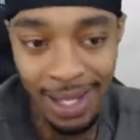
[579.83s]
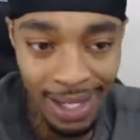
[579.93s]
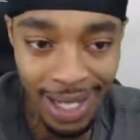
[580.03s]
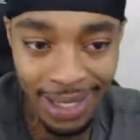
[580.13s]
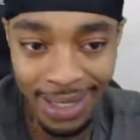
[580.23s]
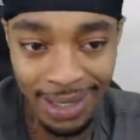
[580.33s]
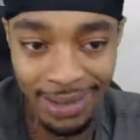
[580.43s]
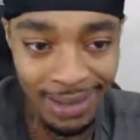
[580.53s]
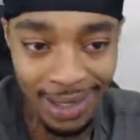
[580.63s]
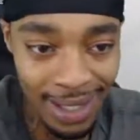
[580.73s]
it's
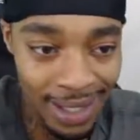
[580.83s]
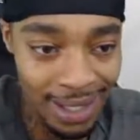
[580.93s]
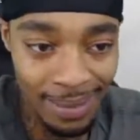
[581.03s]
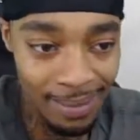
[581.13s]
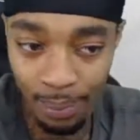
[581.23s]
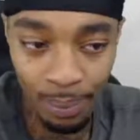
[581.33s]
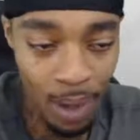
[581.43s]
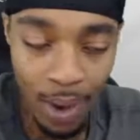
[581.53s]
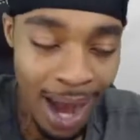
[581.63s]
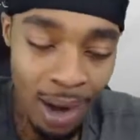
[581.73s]
just,
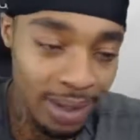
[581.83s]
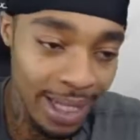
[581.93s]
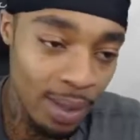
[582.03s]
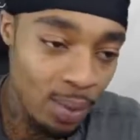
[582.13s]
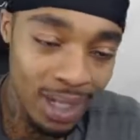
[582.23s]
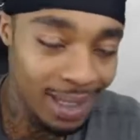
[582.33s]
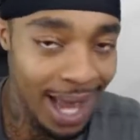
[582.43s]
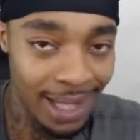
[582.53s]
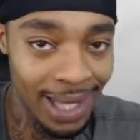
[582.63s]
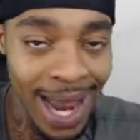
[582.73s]
bro, I don't think he would have
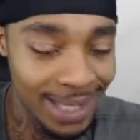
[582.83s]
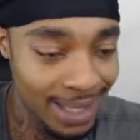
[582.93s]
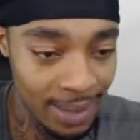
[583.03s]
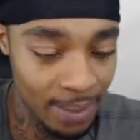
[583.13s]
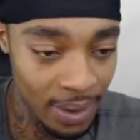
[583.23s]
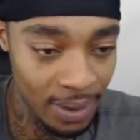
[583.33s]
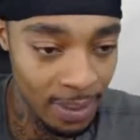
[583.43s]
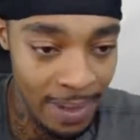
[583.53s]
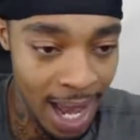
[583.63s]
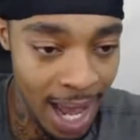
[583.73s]
lasted, bro,
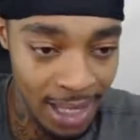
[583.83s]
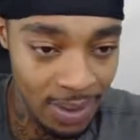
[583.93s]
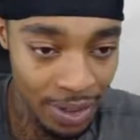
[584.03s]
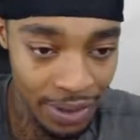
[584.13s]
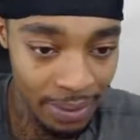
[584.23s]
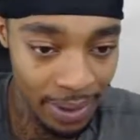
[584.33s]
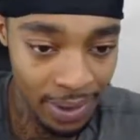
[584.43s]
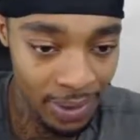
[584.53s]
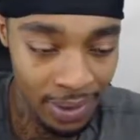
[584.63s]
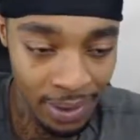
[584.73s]
to be honest with you,
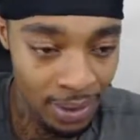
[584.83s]
bro.